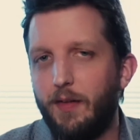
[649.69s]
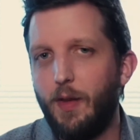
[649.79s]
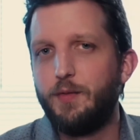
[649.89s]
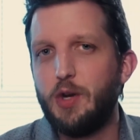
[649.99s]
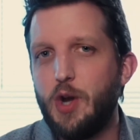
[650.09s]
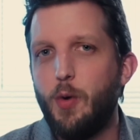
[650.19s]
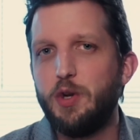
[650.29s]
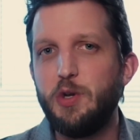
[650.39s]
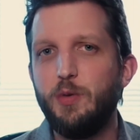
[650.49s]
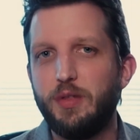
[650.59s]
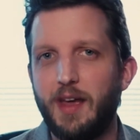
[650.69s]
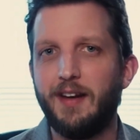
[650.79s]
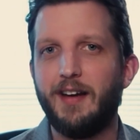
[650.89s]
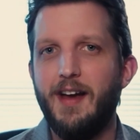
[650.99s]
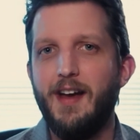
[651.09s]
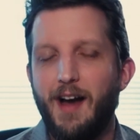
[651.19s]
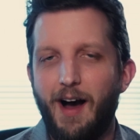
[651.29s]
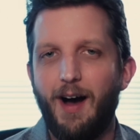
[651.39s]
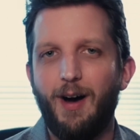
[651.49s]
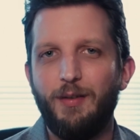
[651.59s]
I'd love to know what you think
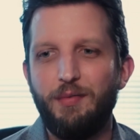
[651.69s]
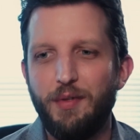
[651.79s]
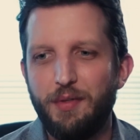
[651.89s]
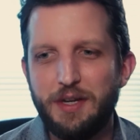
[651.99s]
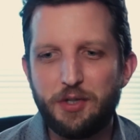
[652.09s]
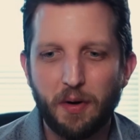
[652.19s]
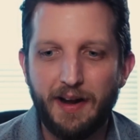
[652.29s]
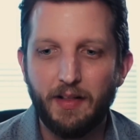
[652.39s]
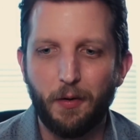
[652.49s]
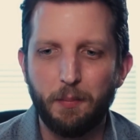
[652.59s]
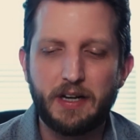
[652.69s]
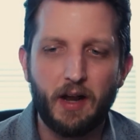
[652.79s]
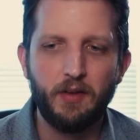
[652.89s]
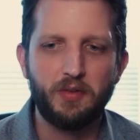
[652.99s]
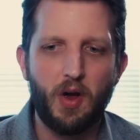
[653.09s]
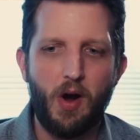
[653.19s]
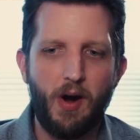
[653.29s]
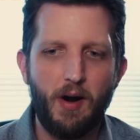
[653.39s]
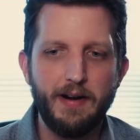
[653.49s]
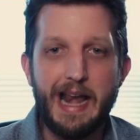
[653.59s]
of the trailer, because
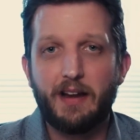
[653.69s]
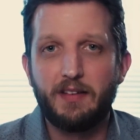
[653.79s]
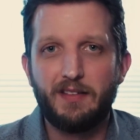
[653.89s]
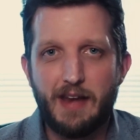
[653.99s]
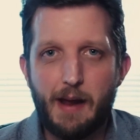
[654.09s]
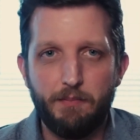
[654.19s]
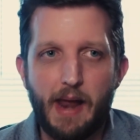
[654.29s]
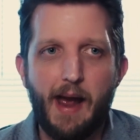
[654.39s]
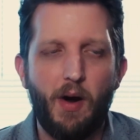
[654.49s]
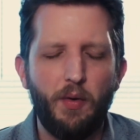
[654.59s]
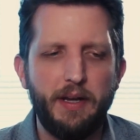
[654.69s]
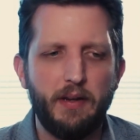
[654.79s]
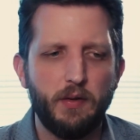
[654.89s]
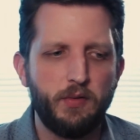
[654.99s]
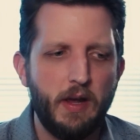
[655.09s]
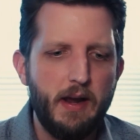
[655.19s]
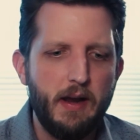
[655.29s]
our next step now is